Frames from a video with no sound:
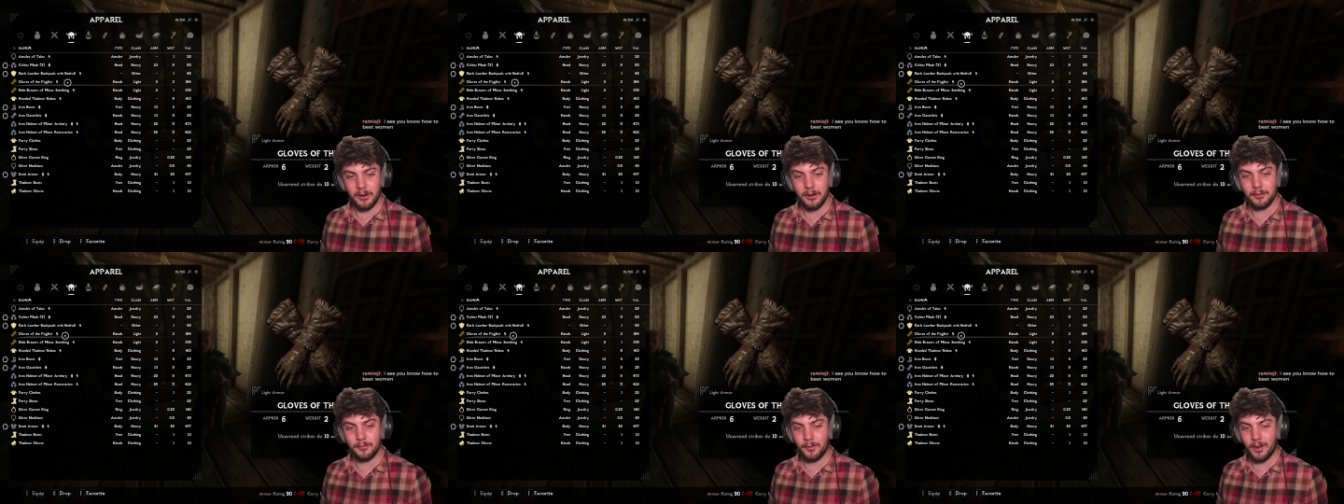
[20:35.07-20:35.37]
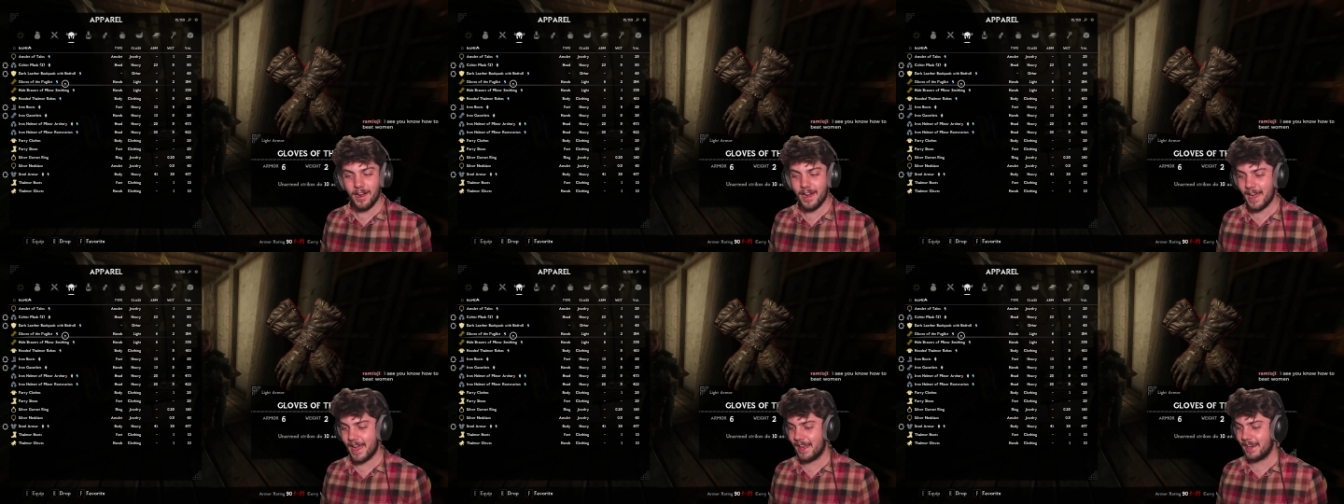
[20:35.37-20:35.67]

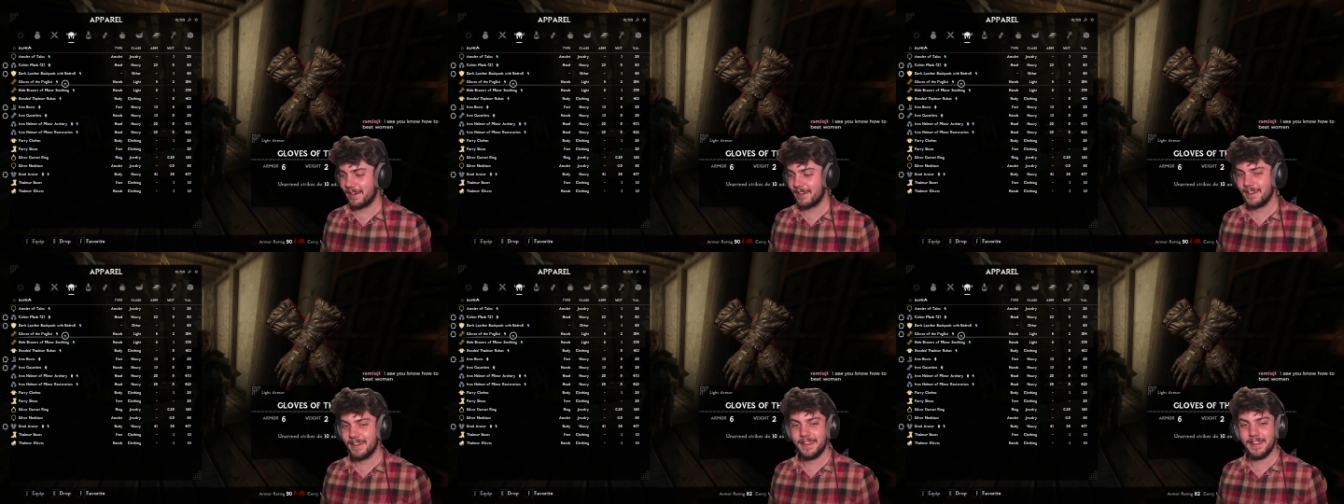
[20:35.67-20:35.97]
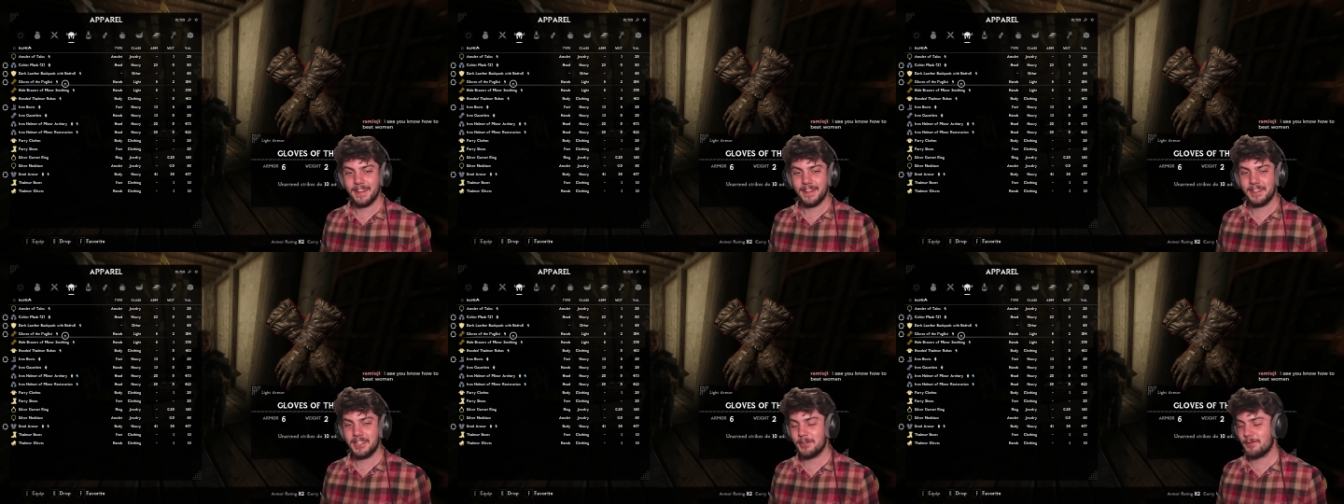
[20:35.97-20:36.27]
right.
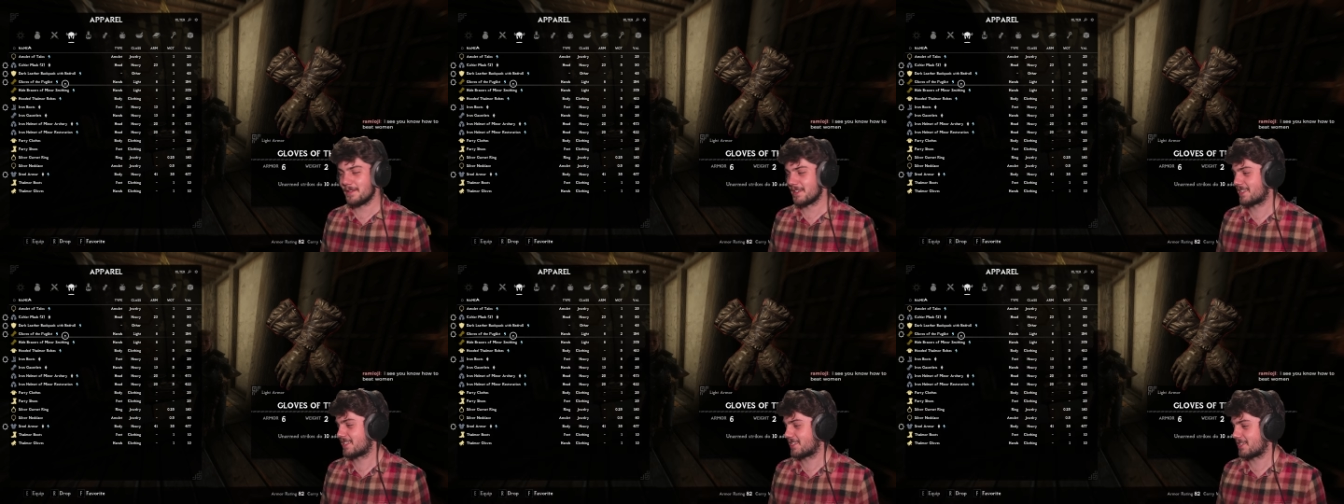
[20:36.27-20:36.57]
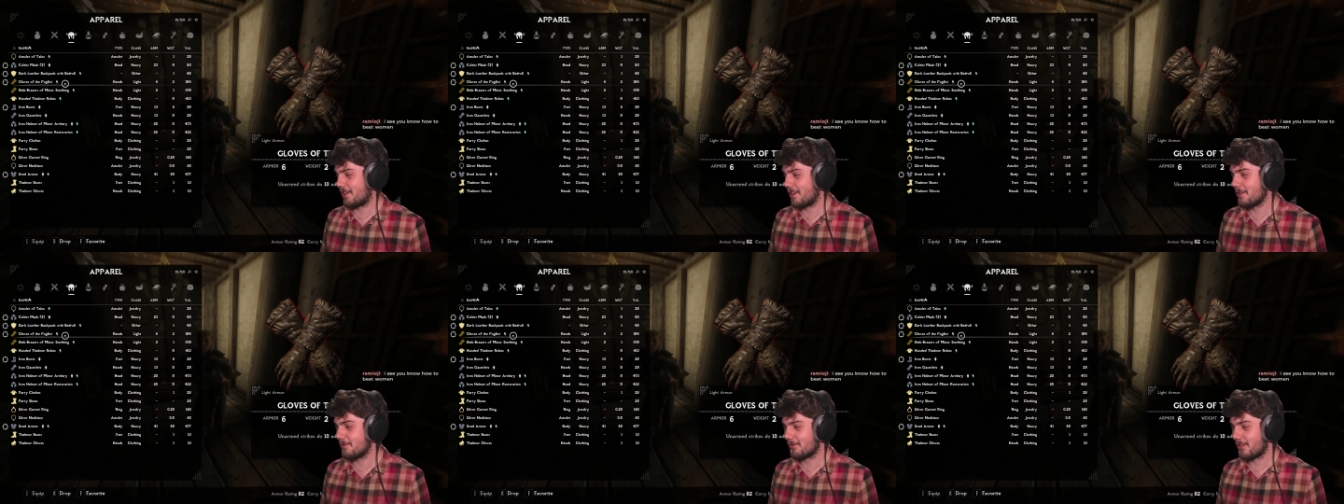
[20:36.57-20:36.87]
You were
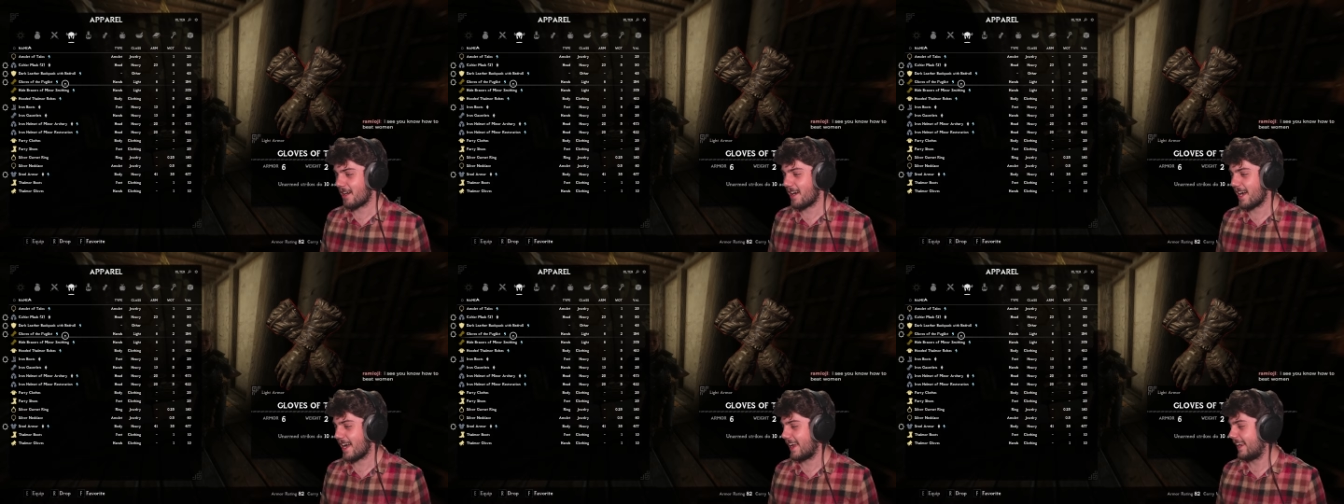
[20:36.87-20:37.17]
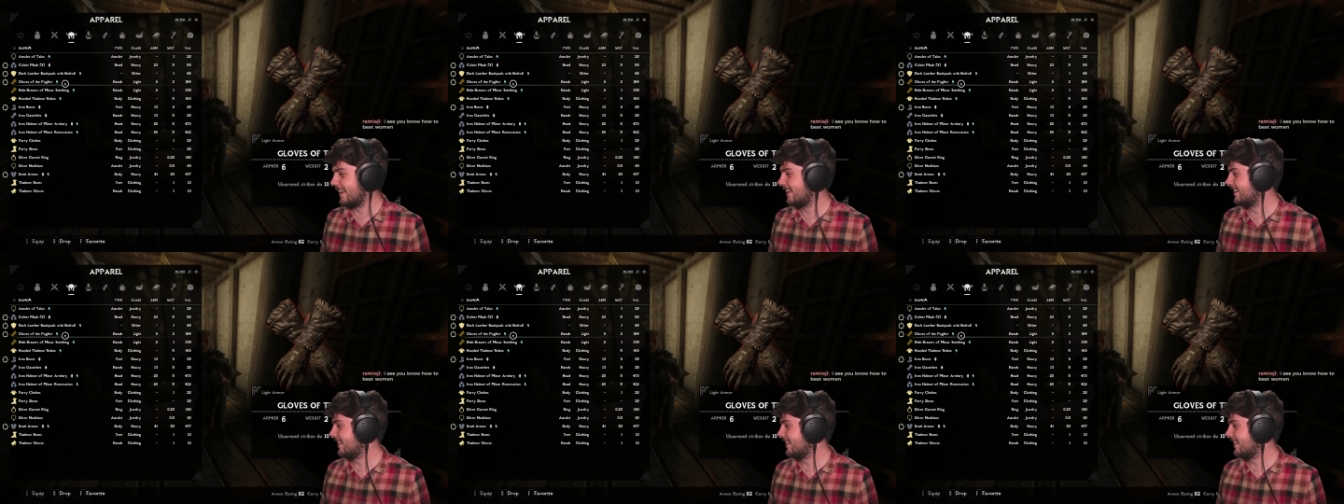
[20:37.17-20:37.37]
so right.